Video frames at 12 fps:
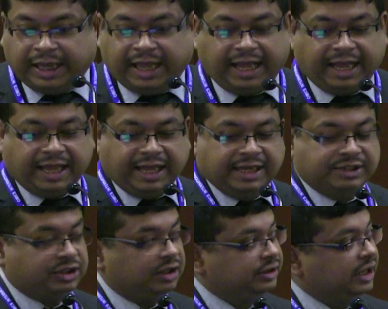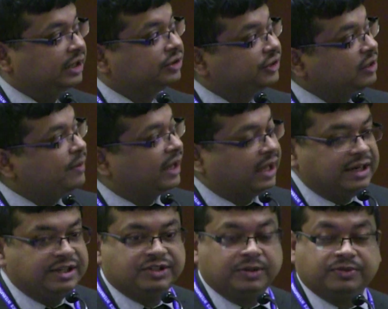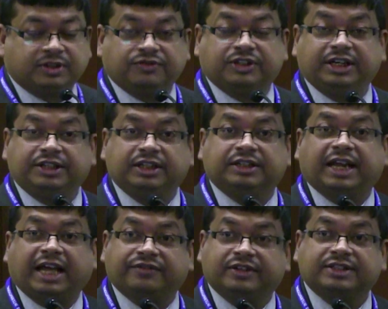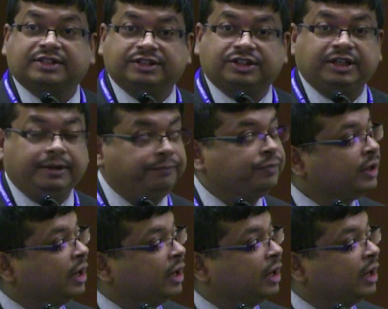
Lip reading: And there are 3 mechanisms of genetic diversity,